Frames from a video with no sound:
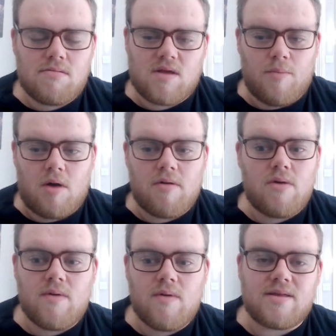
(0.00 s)

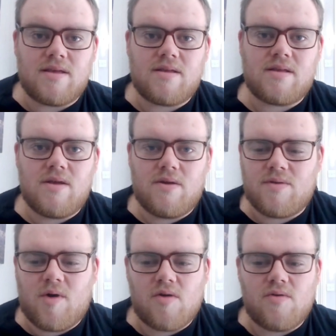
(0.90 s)
tomorrow
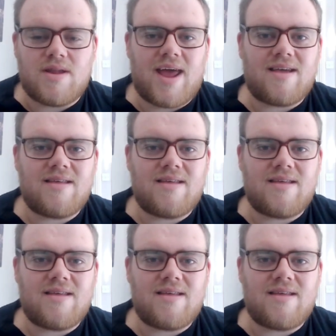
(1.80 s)
or the next